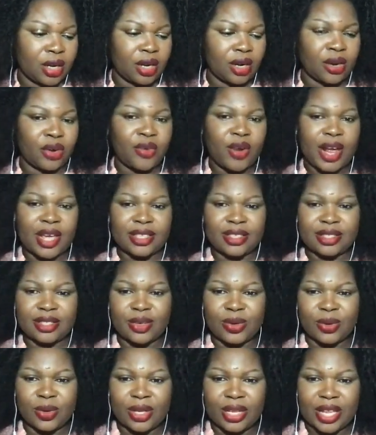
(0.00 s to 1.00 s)
All right,
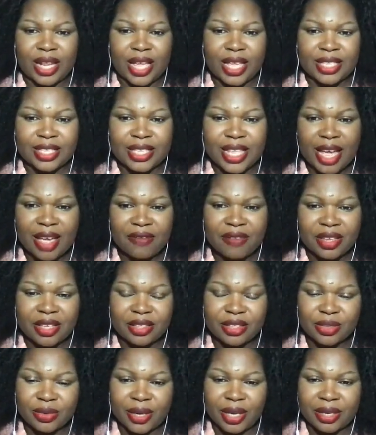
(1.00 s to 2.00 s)
so let's dive
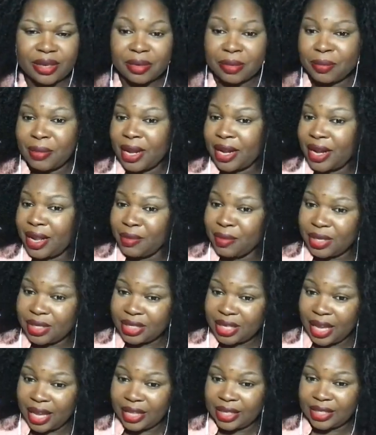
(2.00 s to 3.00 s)
into it. My name is
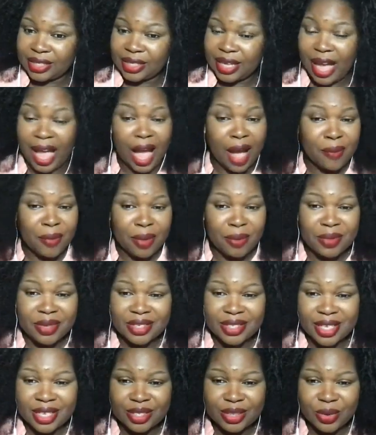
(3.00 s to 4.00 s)
Kate. I'm a
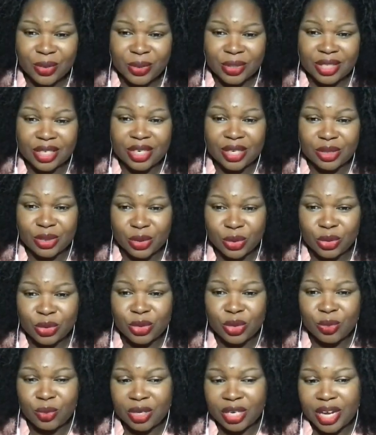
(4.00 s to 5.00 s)
business coach and a
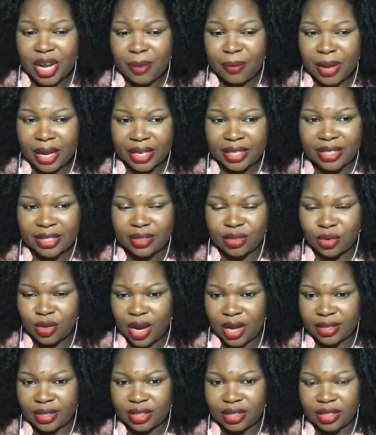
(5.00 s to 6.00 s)
social media marketing
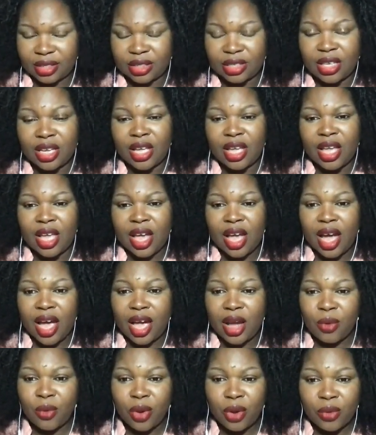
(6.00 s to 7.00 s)
strategist.
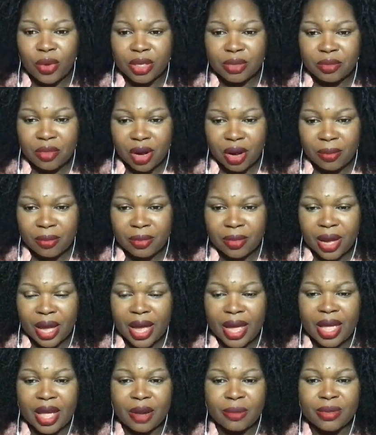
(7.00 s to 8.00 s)
I work with mom.
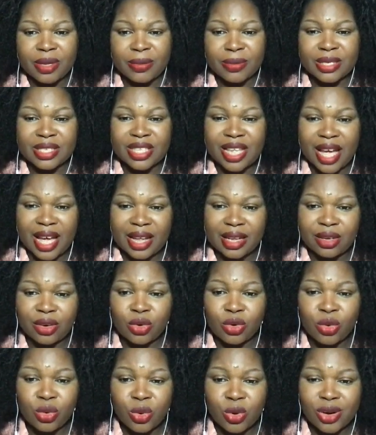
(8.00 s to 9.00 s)
I help them start
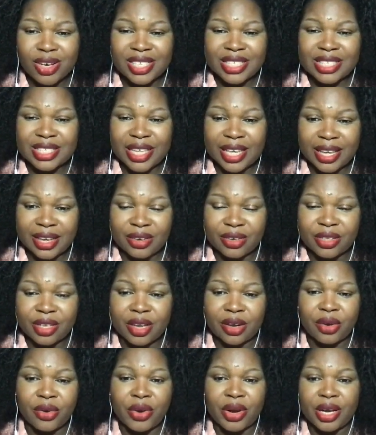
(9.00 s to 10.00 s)
or scale
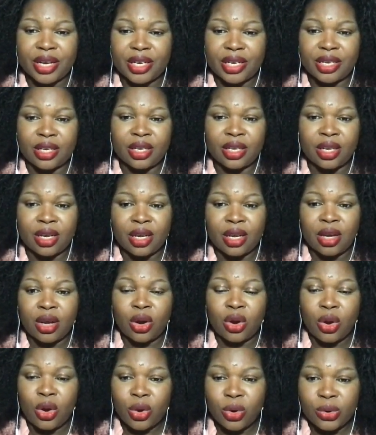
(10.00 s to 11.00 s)
their already
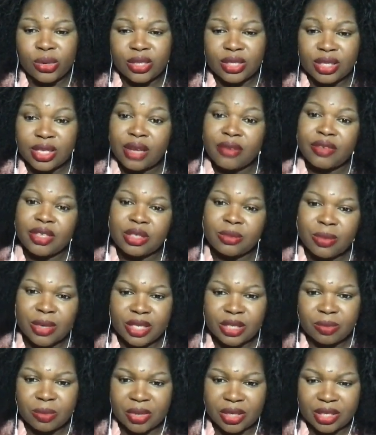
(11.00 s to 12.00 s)
own
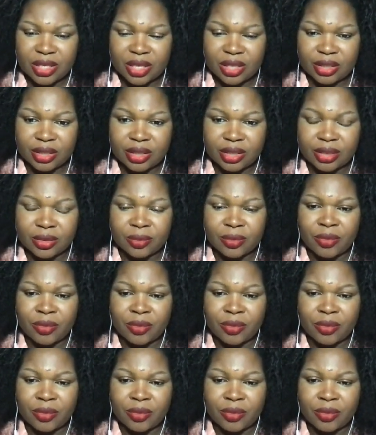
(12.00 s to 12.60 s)
service-based businesses.